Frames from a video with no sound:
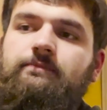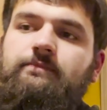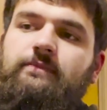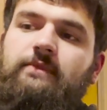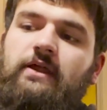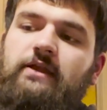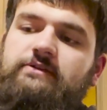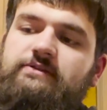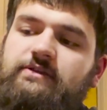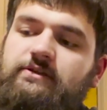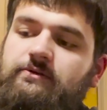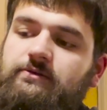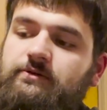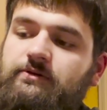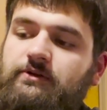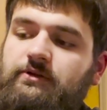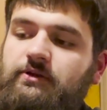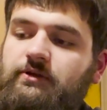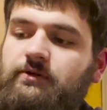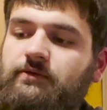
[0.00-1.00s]
That's here in
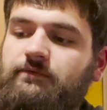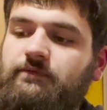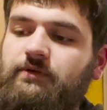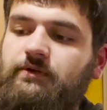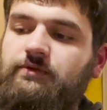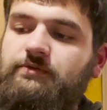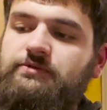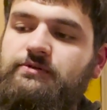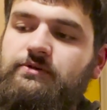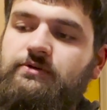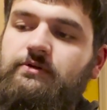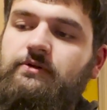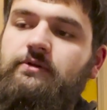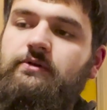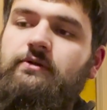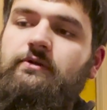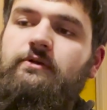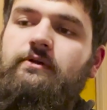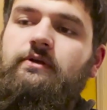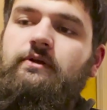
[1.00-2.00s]
the near future.
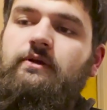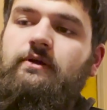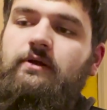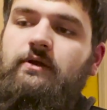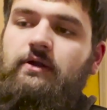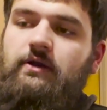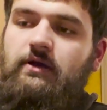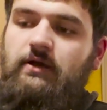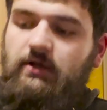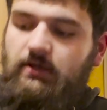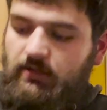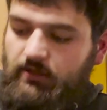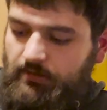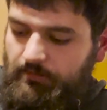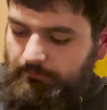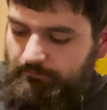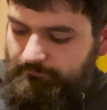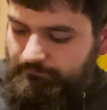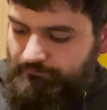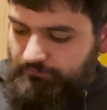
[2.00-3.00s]

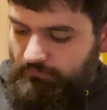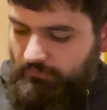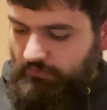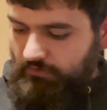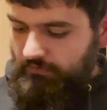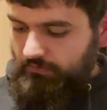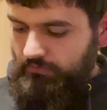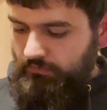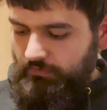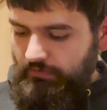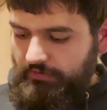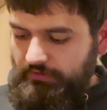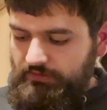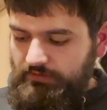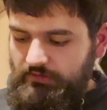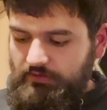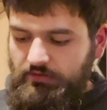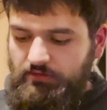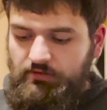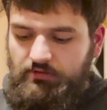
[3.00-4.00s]
With
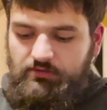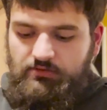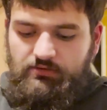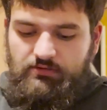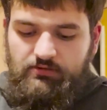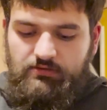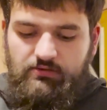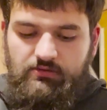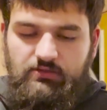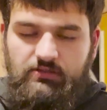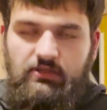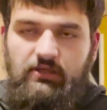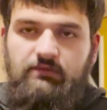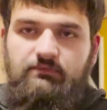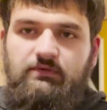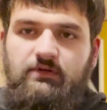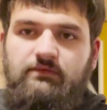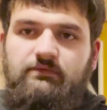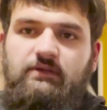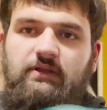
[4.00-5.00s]
the
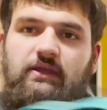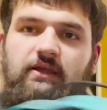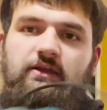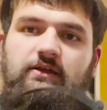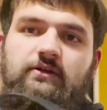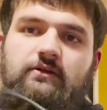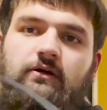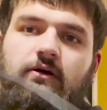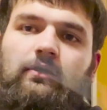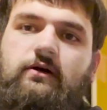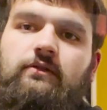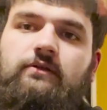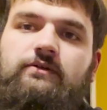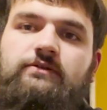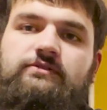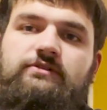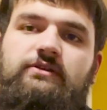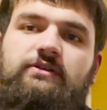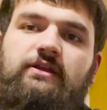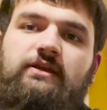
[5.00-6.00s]
T15
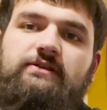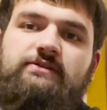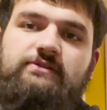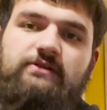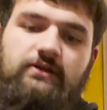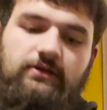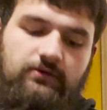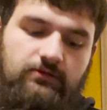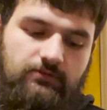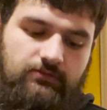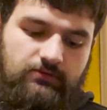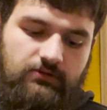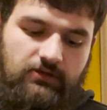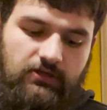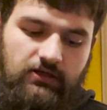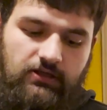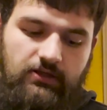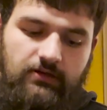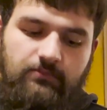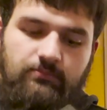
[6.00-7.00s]
collars that they sell,
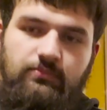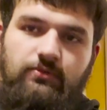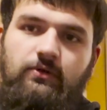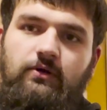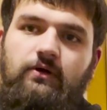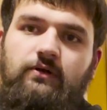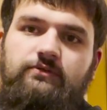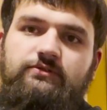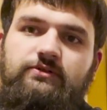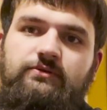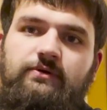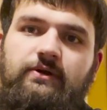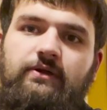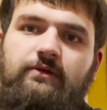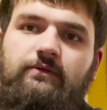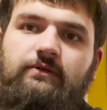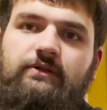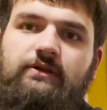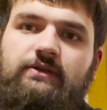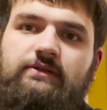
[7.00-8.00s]
prongs are right
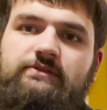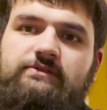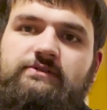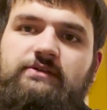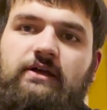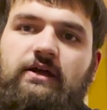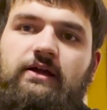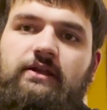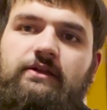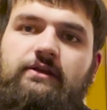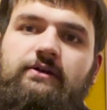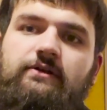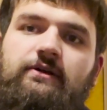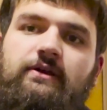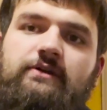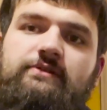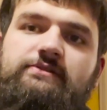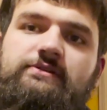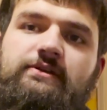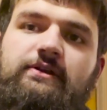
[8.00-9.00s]
on the inside here,
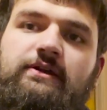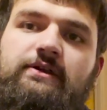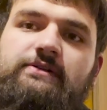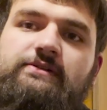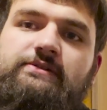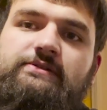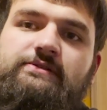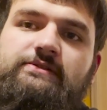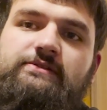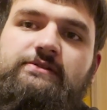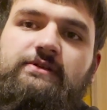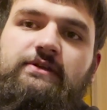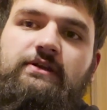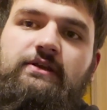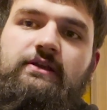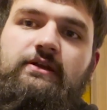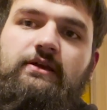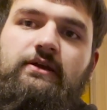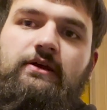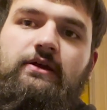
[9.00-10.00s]
as you guys can
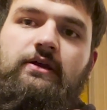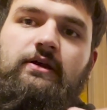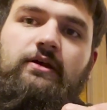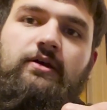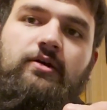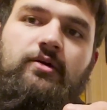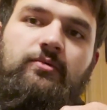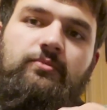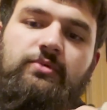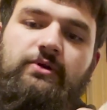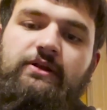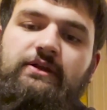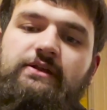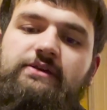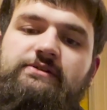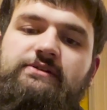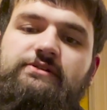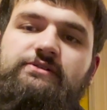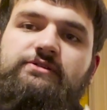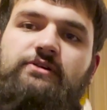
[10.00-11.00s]
see. Pretty
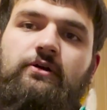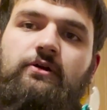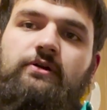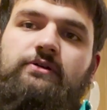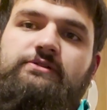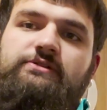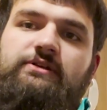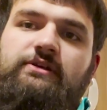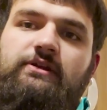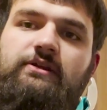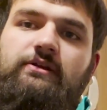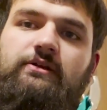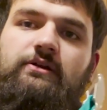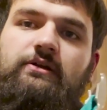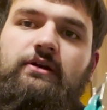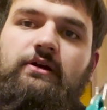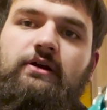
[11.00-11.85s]
easy charging.